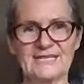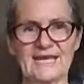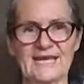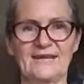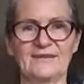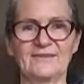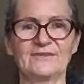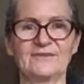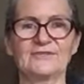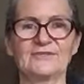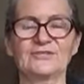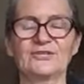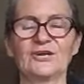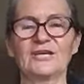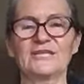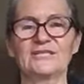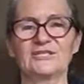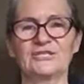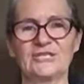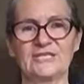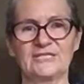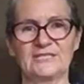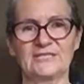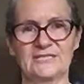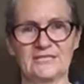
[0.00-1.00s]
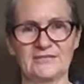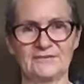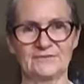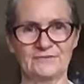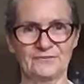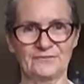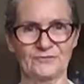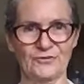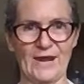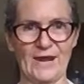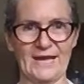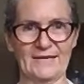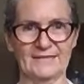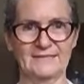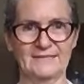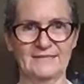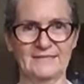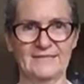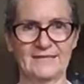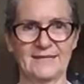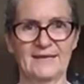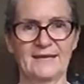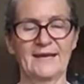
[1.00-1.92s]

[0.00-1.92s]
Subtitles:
out the digestive tract